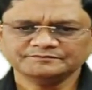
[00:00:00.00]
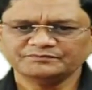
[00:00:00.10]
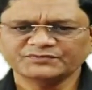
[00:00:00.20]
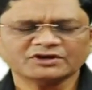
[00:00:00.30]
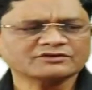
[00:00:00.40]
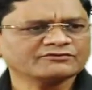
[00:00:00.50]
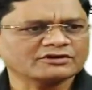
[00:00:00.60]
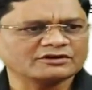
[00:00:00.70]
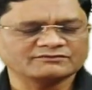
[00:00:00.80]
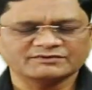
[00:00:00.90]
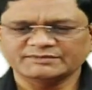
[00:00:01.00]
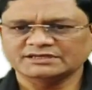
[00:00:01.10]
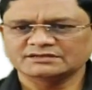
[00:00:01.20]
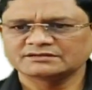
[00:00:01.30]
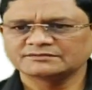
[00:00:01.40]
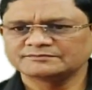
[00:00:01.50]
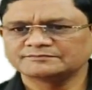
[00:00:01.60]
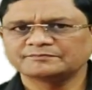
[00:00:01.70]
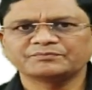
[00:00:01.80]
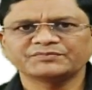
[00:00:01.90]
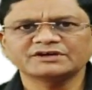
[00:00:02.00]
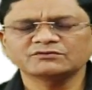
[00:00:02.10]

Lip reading: Not for all. There